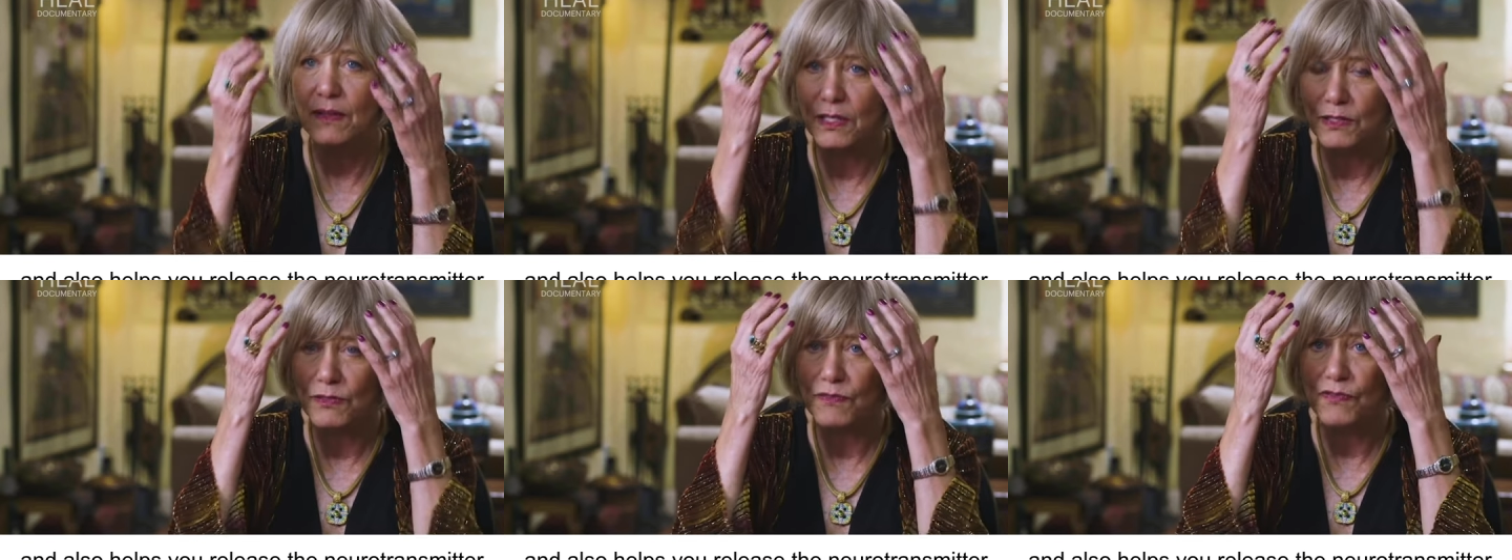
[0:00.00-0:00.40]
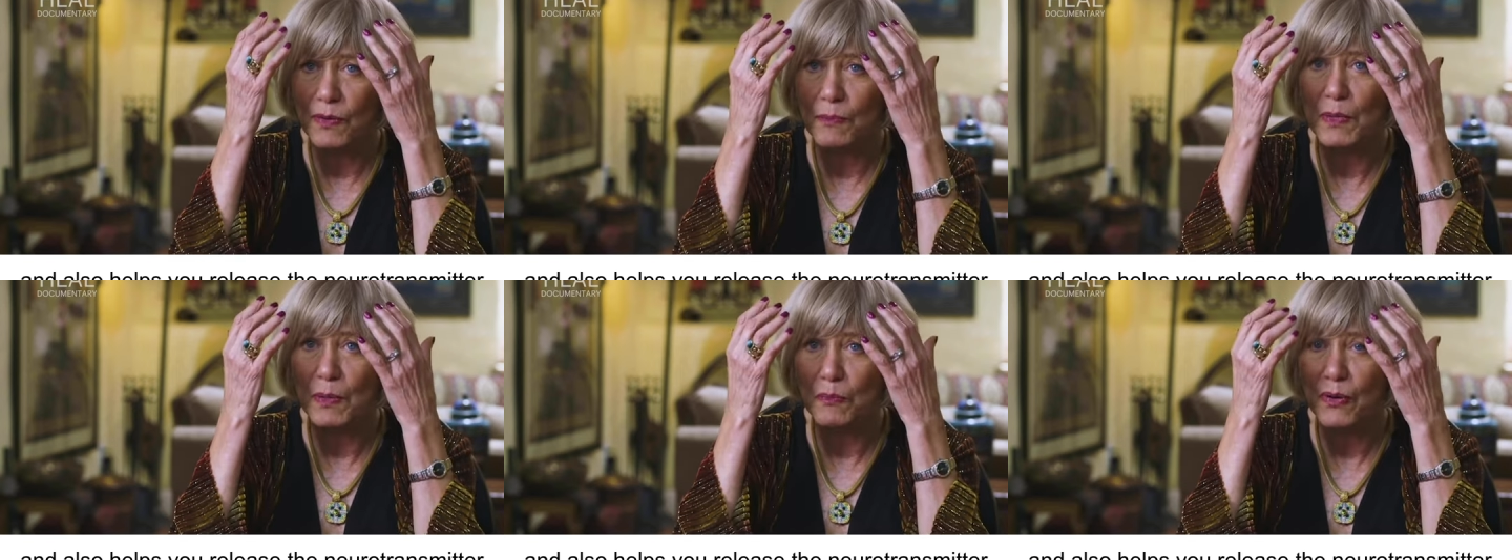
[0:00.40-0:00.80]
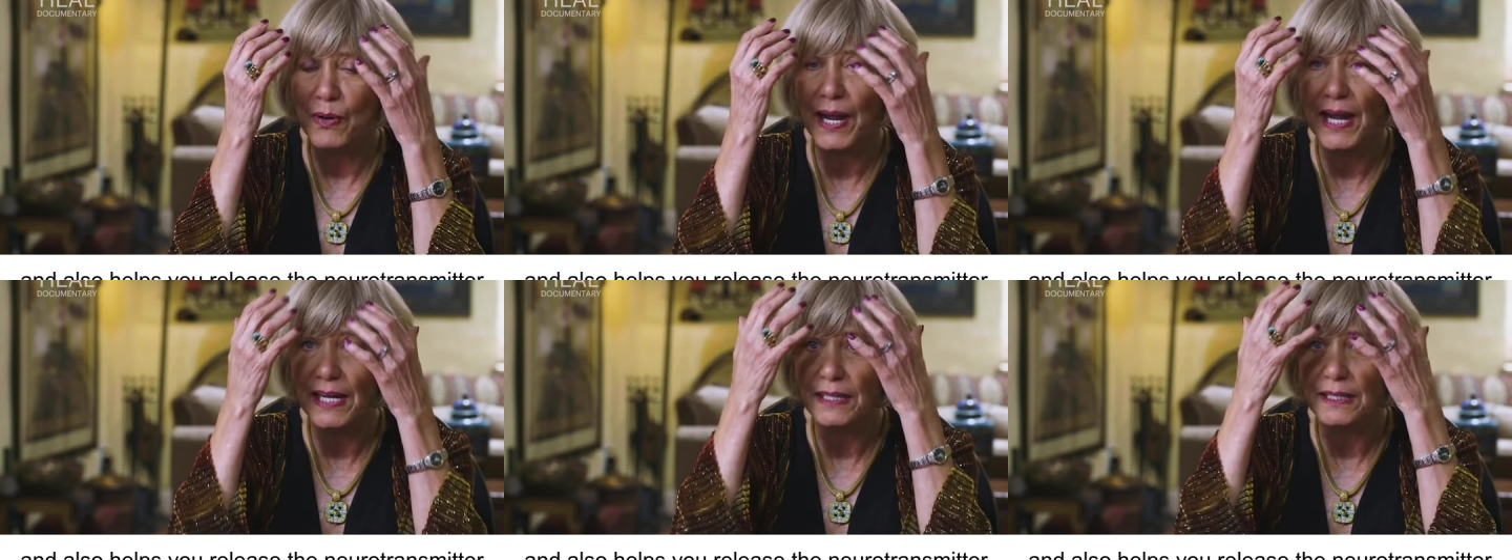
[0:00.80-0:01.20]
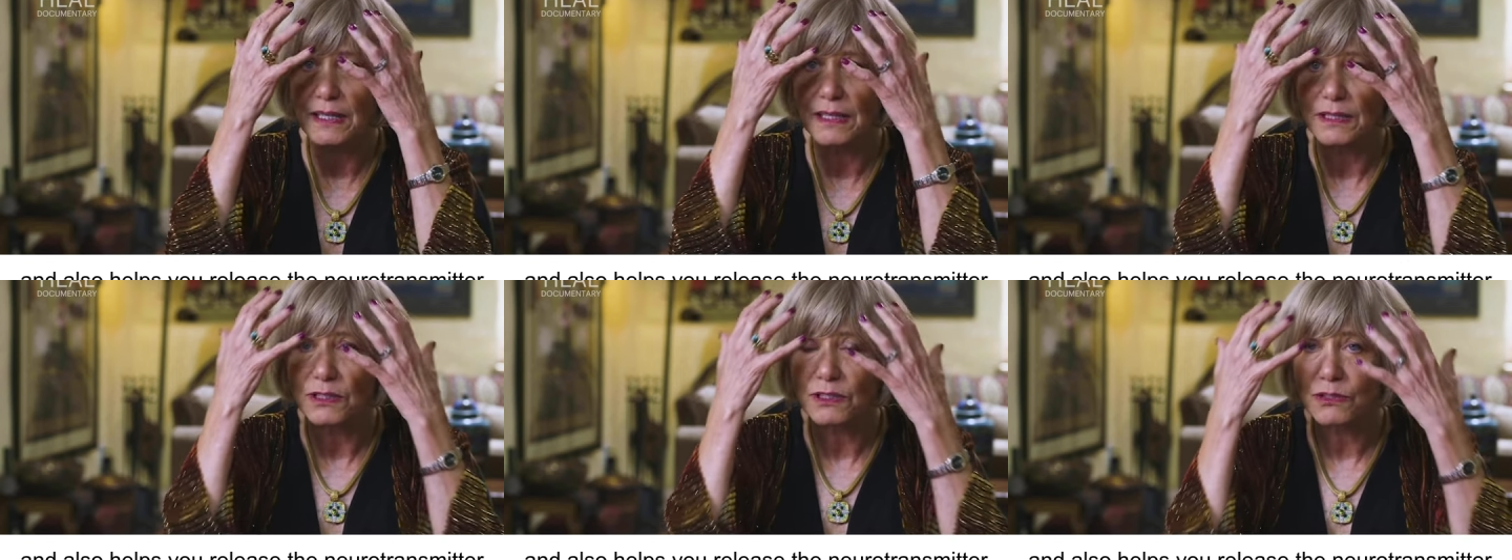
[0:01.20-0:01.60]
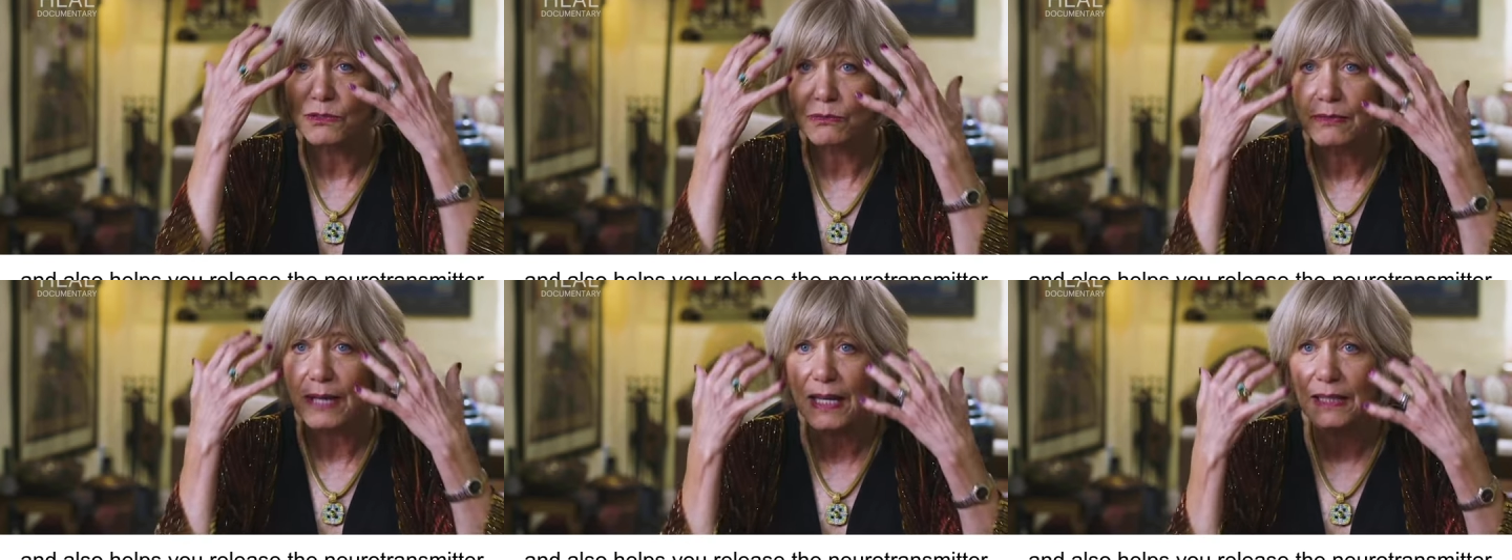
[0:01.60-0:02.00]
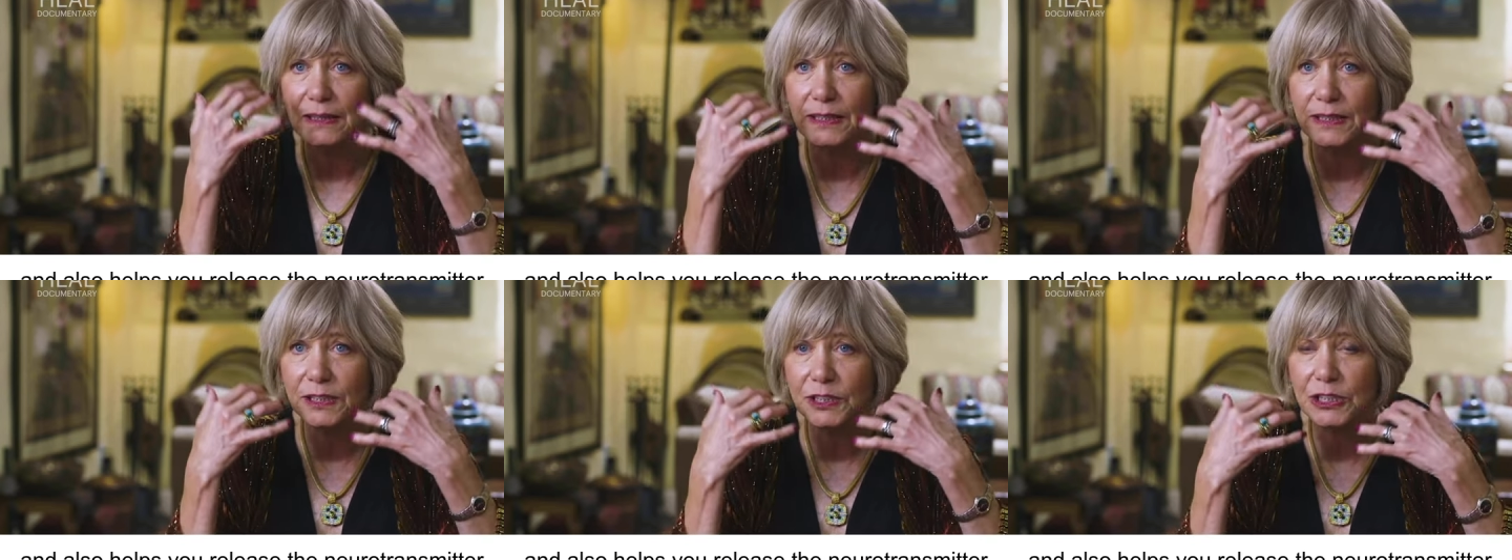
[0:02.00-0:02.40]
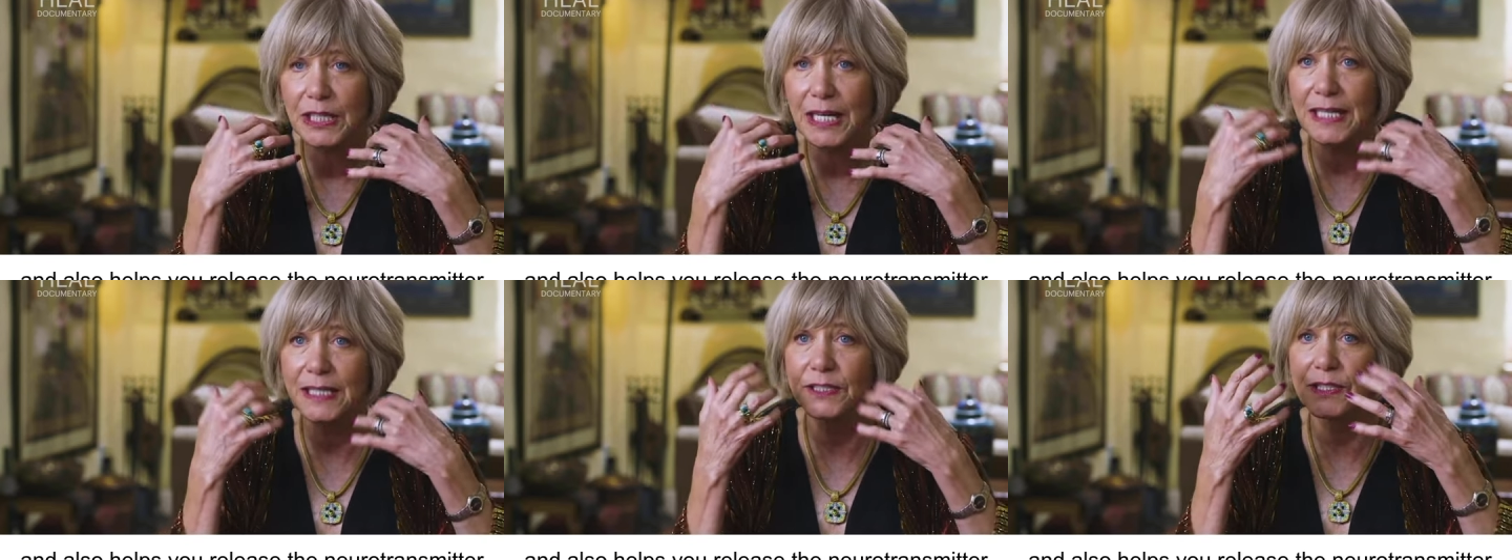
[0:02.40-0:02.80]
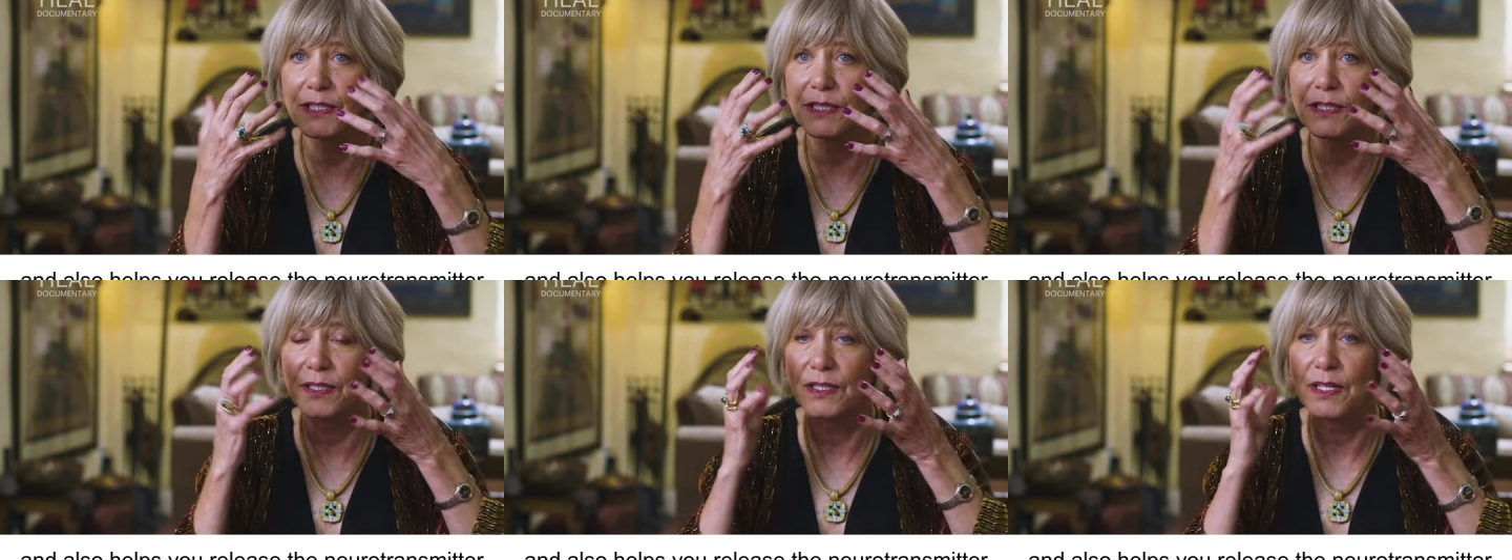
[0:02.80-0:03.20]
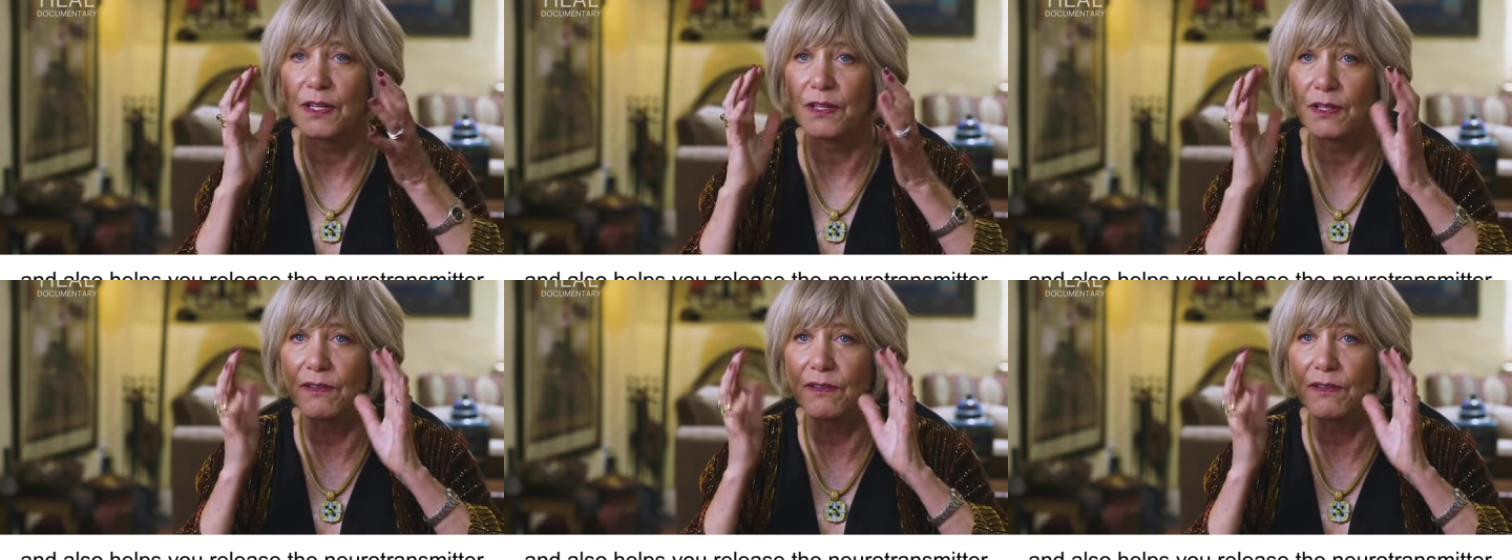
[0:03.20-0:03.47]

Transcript: that from the brain directly changes